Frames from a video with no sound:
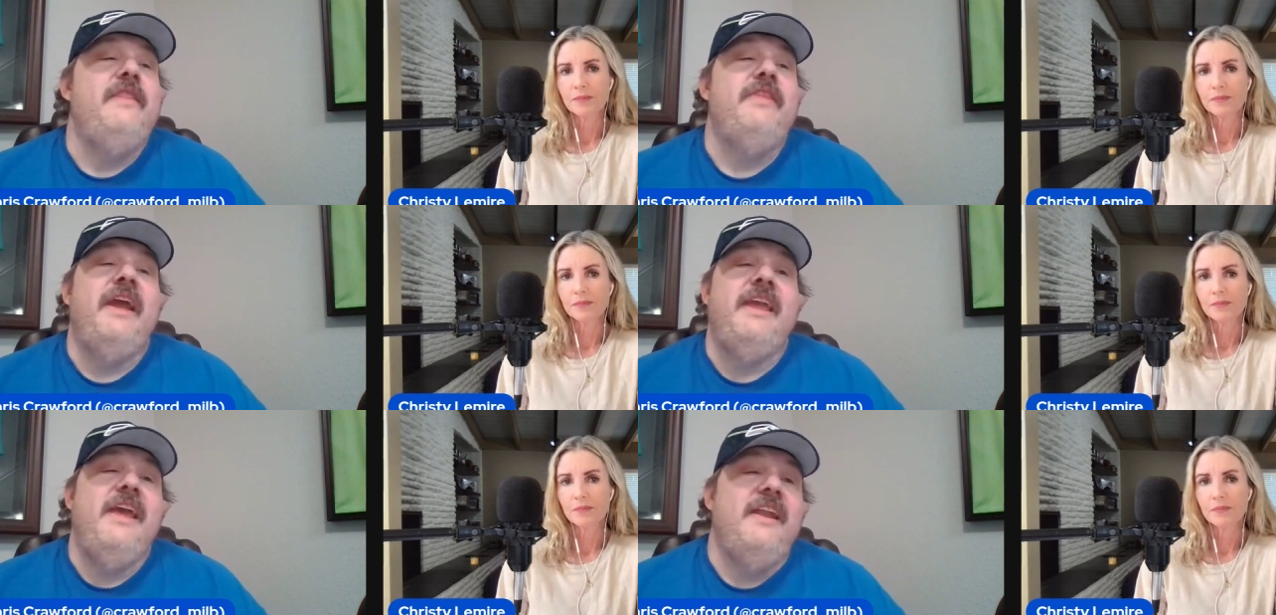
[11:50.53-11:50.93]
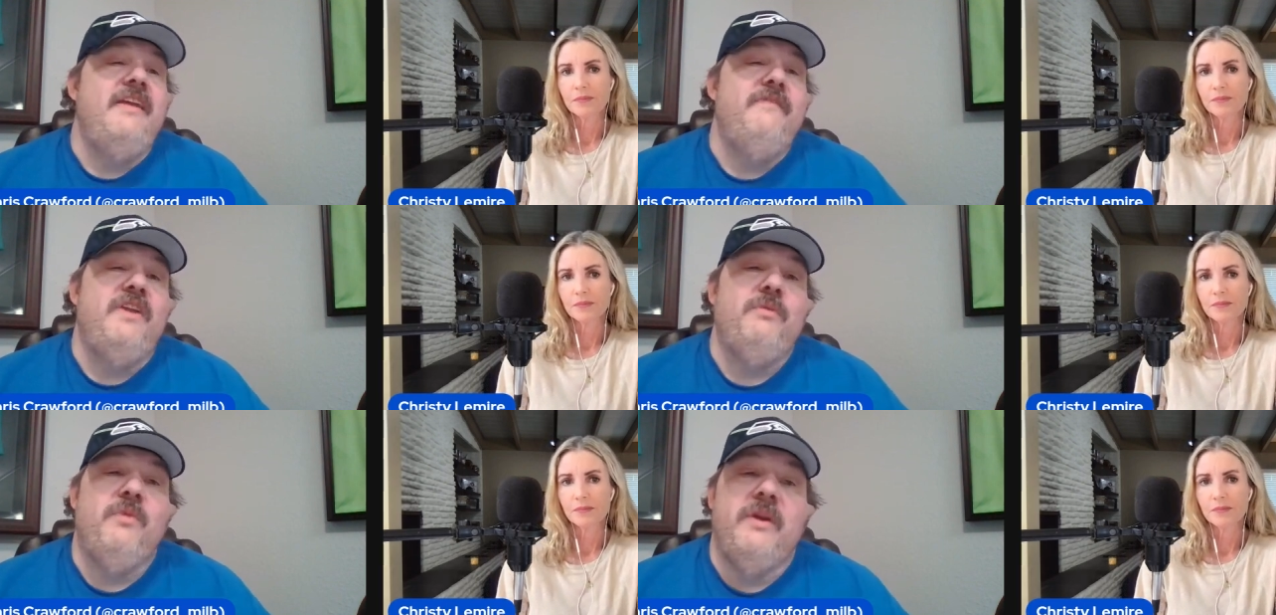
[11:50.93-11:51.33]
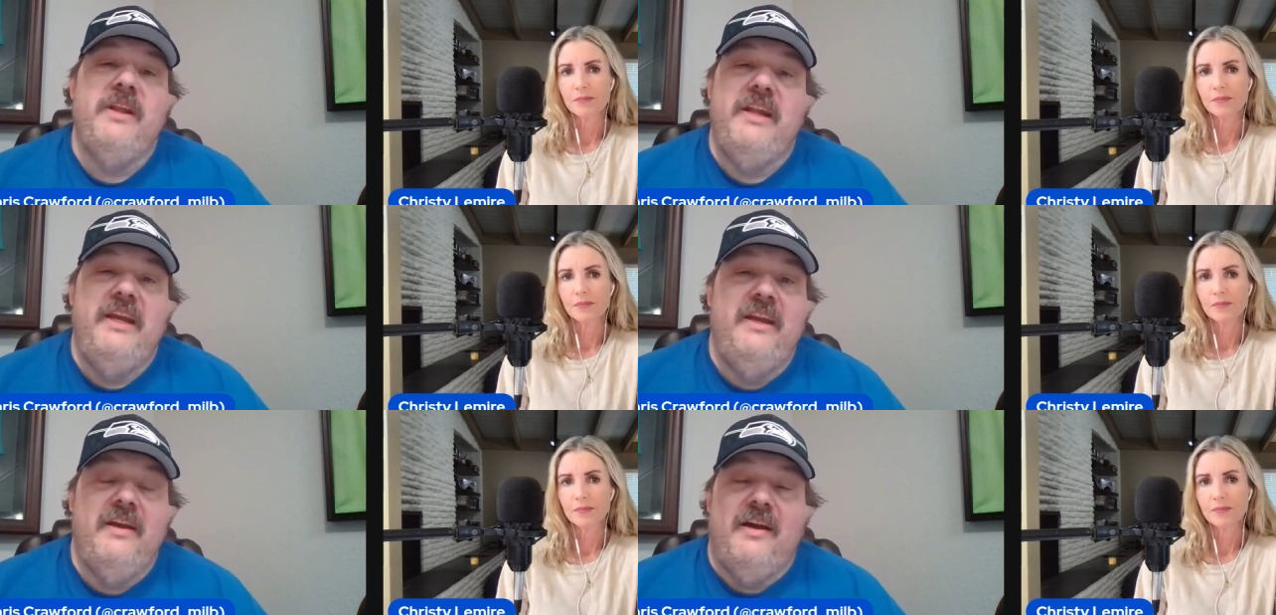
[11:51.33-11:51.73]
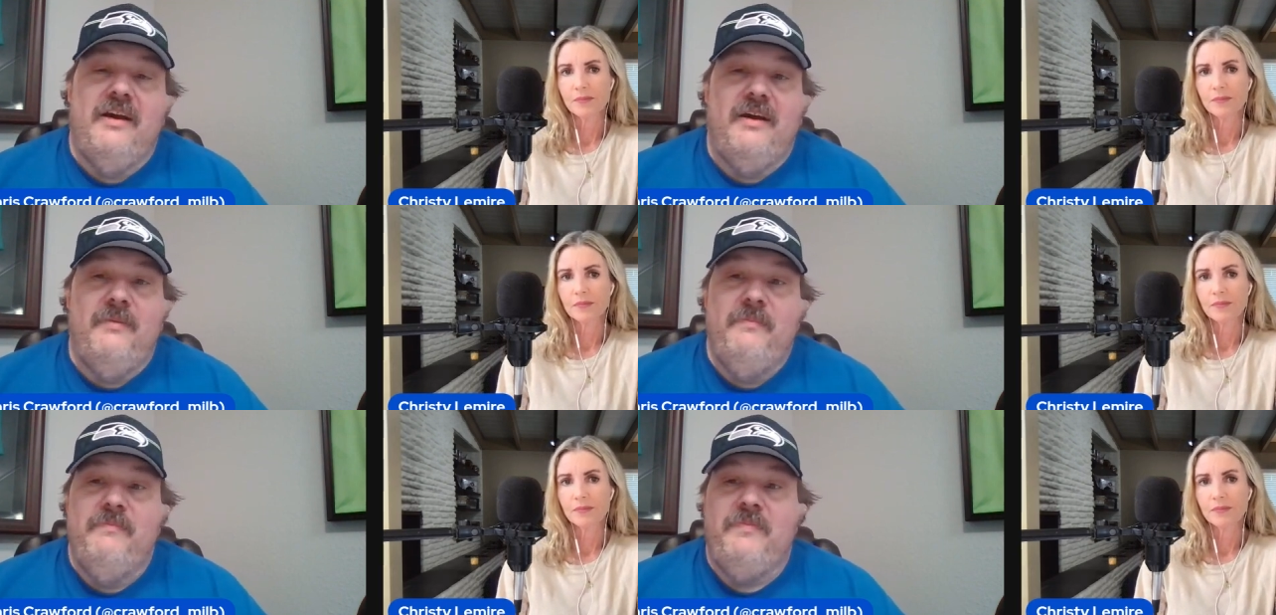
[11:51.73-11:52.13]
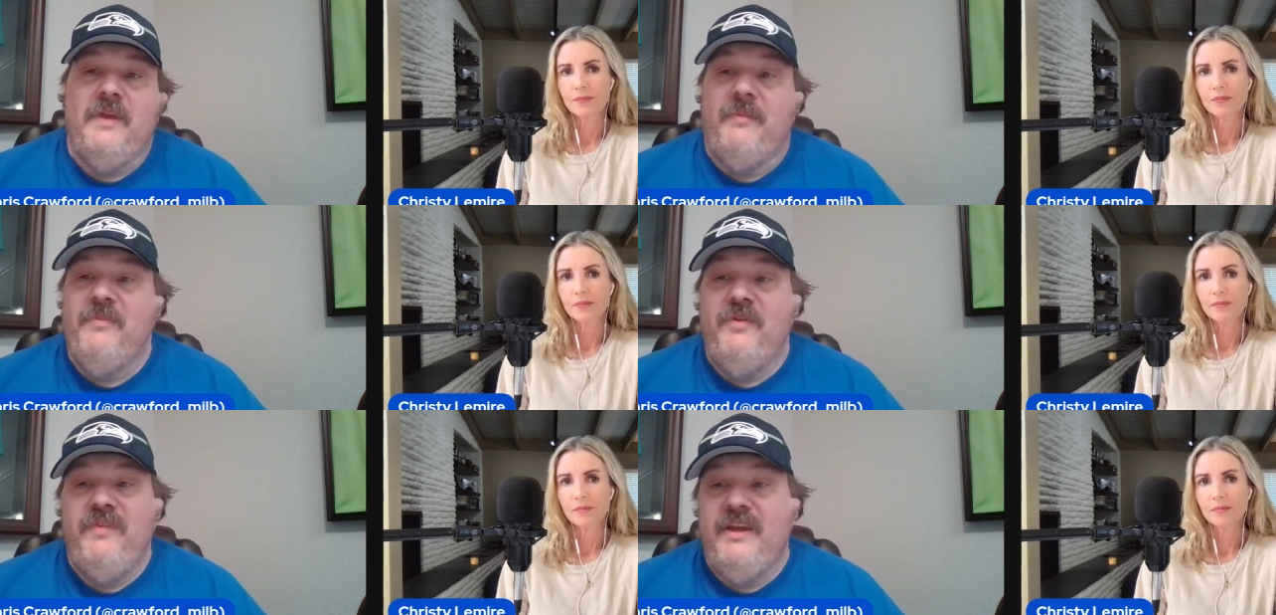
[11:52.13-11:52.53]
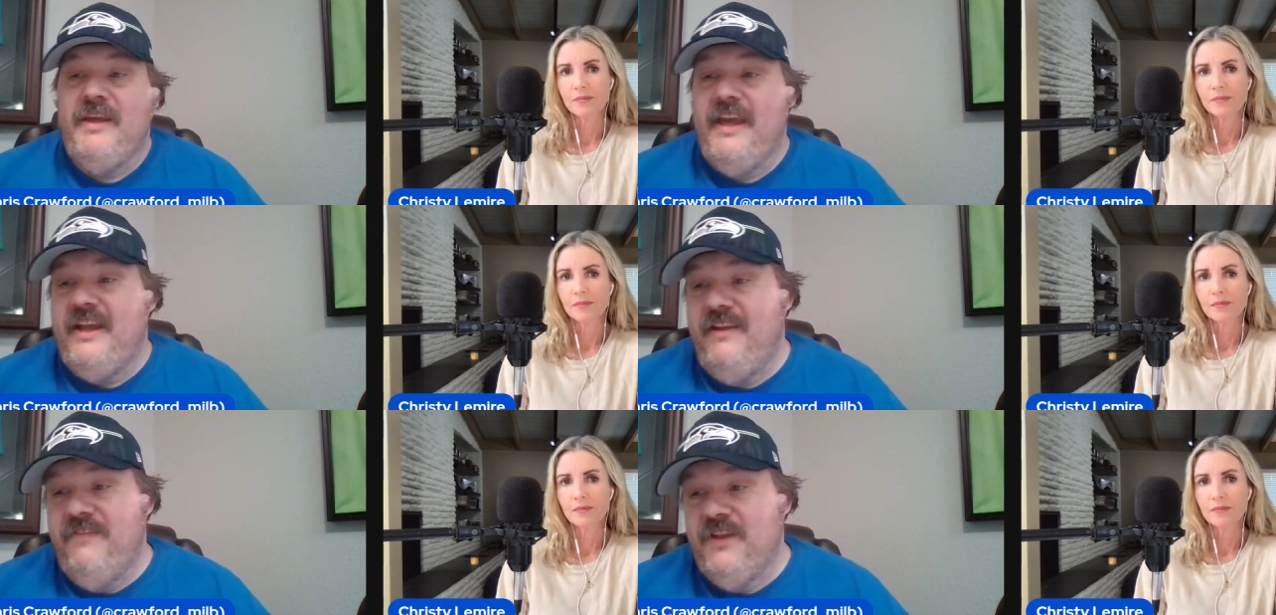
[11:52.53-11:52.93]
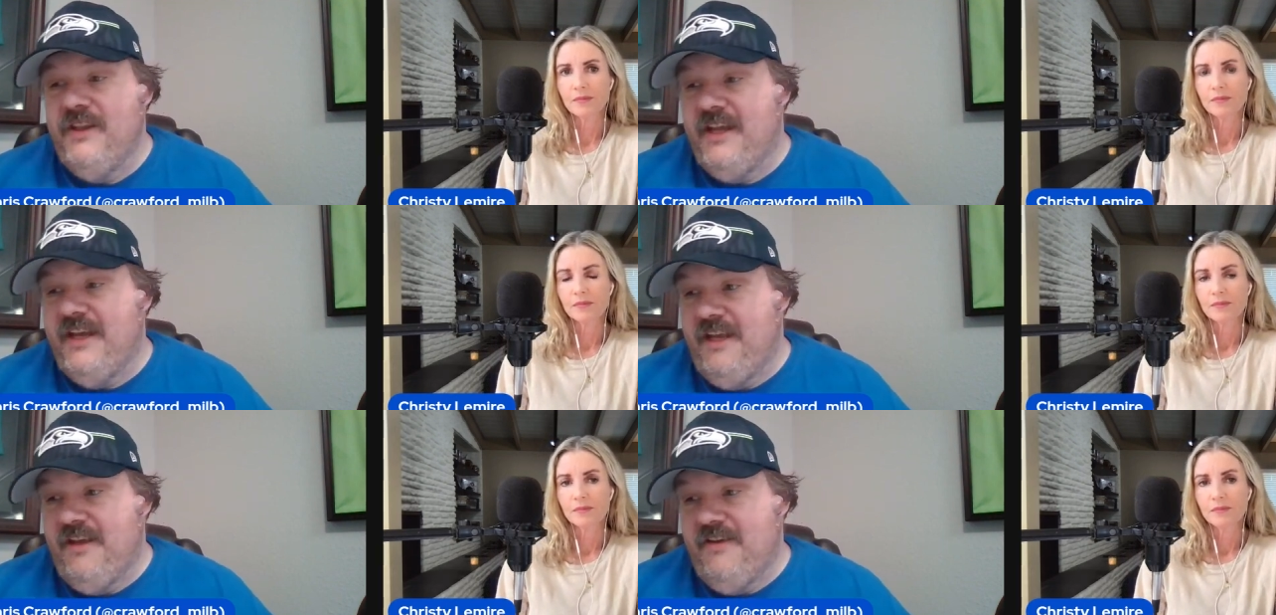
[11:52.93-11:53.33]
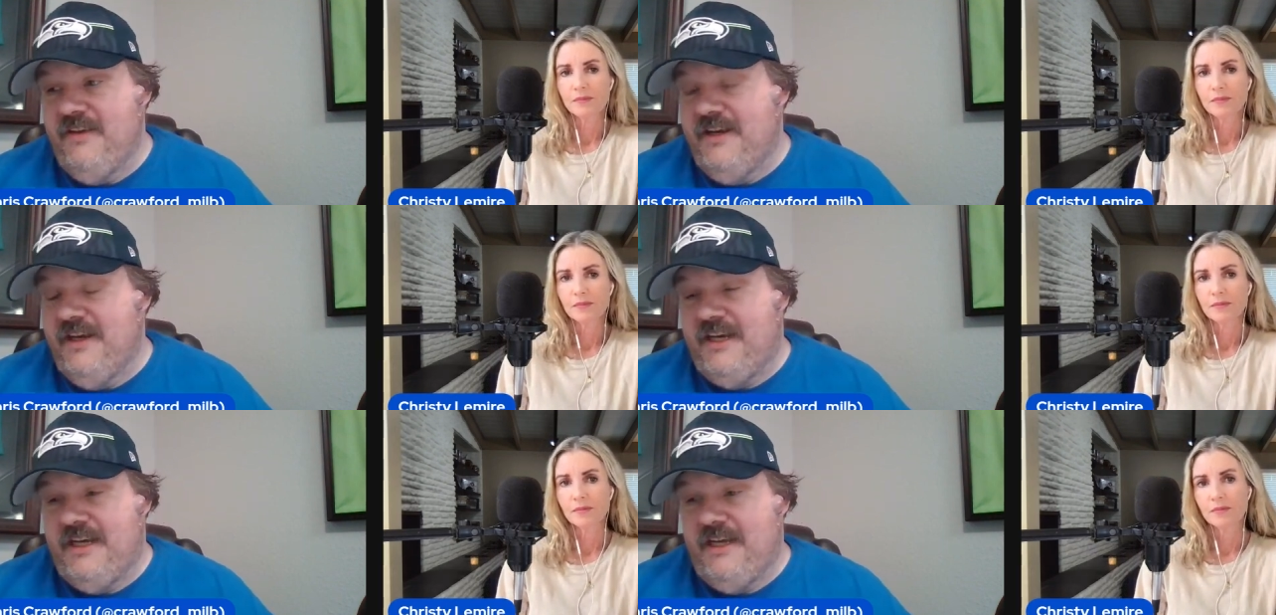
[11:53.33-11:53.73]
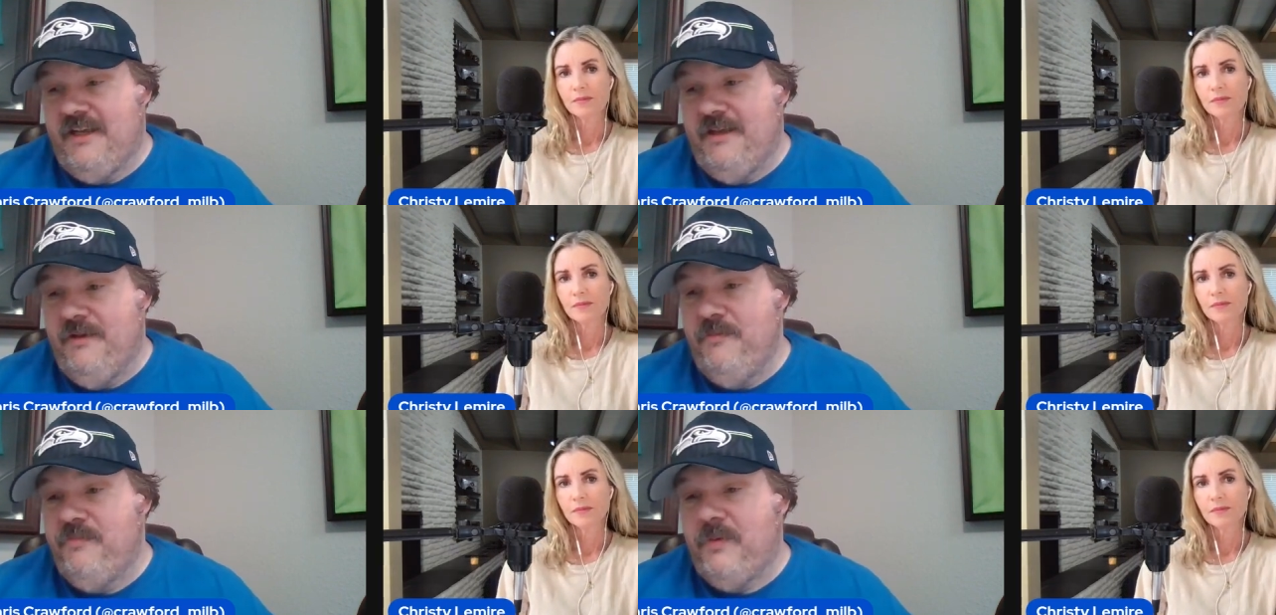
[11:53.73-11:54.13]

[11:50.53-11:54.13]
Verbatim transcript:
Speaker 1: they can't even really um that movie can't even like uh